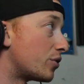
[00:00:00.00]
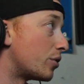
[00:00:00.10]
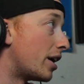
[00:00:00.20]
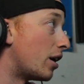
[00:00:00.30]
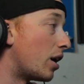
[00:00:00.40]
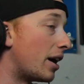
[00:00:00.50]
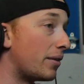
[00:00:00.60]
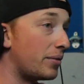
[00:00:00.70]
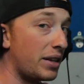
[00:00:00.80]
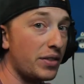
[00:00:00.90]
for
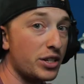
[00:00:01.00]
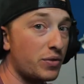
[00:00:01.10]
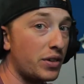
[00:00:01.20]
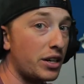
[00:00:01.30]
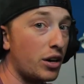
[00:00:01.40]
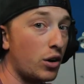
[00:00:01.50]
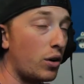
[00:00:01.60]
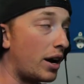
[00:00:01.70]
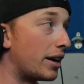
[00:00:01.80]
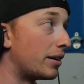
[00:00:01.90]
now. In this video,
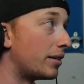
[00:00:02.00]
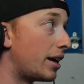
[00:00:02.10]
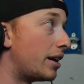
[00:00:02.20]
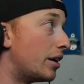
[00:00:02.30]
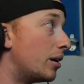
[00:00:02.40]
I ended